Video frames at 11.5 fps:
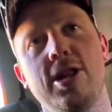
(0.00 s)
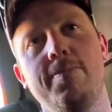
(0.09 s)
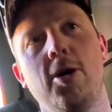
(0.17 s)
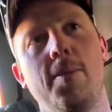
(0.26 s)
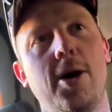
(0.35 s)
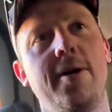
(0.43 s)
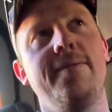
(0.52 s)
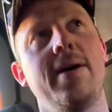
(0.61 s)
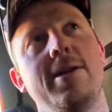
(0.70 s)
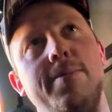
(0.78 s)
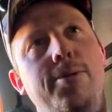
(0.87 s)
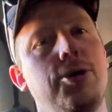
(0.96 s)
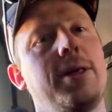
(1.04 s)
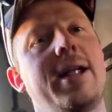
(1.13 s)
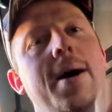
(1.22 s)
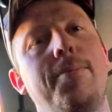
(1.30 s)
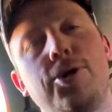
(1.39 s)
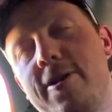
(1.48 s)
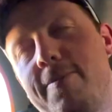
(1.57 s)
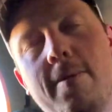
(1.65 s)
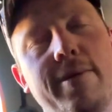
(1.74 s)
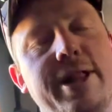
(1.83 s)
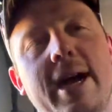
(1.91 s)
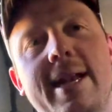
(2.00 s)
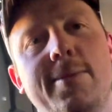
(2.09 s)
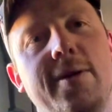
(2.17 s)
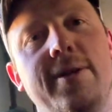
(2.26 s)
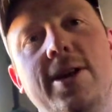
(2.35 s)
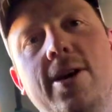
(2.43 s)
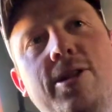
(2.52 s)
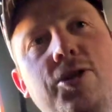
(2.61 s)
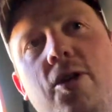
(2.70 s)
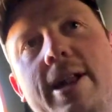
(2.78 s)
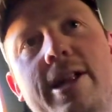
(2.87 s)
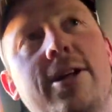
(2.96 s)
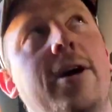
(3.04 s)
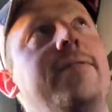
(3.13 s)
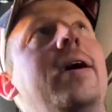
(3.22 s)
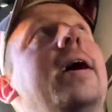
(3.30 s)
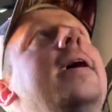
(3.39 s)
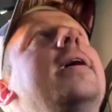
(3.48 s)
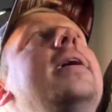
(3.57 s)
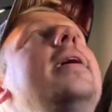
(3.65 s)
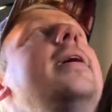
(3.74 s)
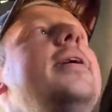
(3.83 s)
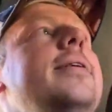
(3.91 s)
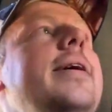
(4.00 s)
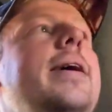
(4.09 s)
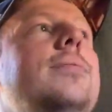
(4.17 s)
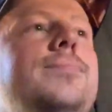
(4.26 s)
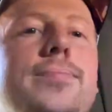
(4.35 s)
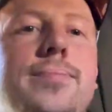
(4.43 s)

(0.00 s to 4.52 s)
just pop off and you push it up, which you've probably seen in my videos already so far. Now,